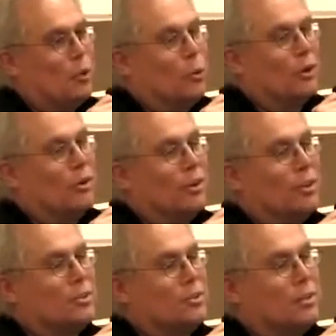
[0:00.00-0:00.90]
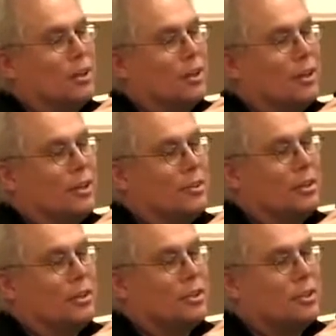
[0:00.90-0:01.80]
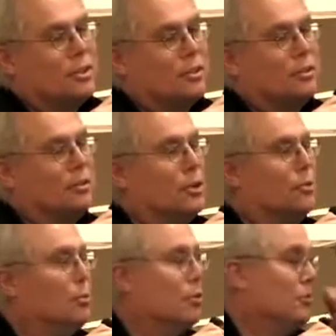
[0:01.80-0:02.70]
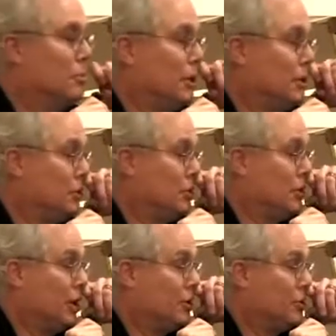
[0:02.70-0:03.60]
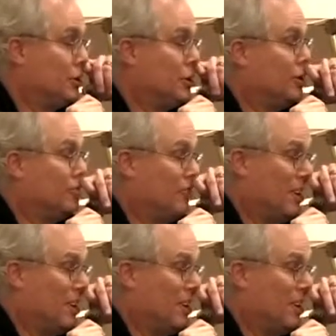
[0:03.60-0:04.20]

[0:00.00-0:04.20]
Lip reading: We're going to try at the show Newport Beach next year.